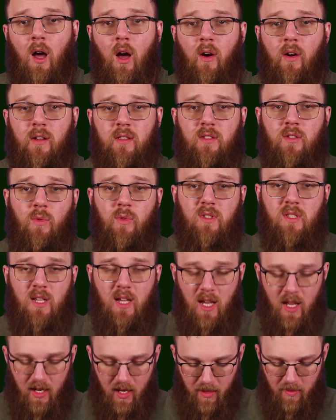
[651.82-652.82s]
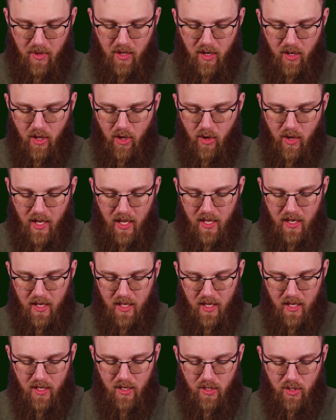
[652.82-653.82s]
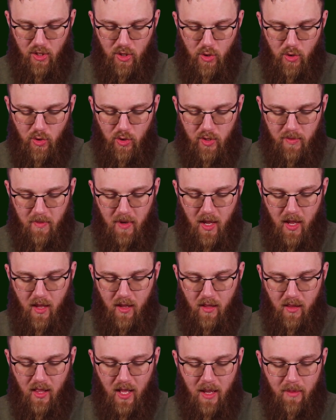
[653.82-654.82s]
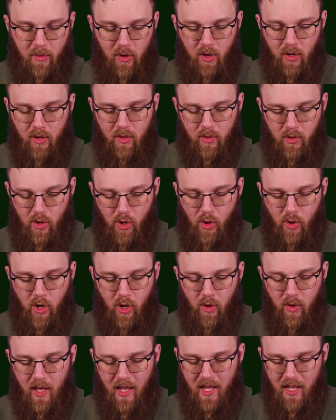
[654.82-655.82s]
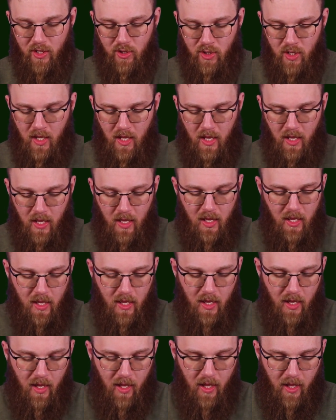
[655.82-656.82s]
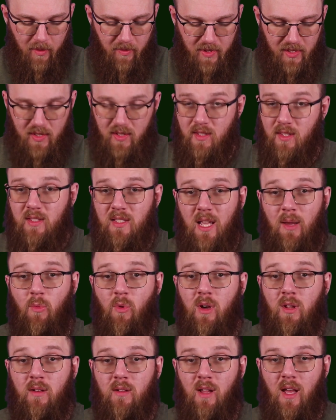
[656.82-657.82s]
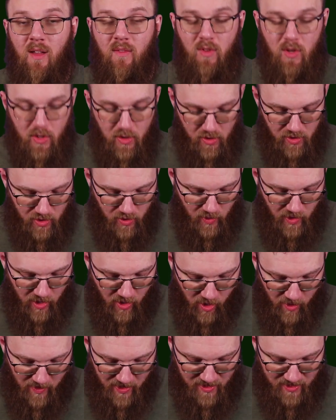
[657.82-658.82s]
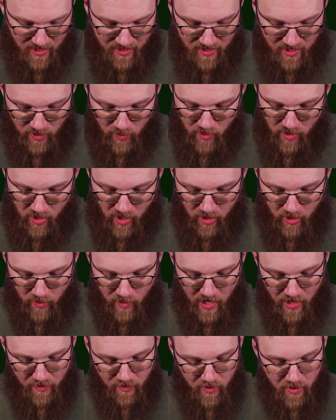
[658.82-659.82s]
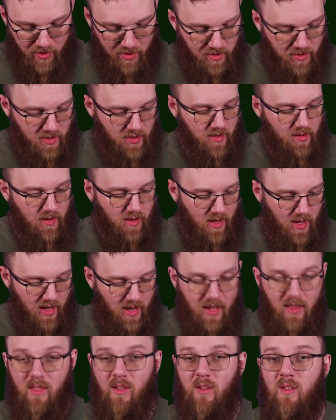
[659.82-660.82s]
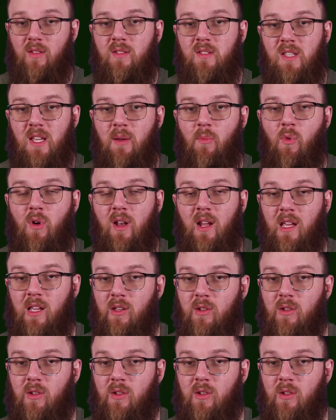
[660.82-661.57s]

All right, so once again, I'm gonna go ahead and use my Climber no-go gauge. This is the same one I've used throughout all my testing with other rifles, and the same one I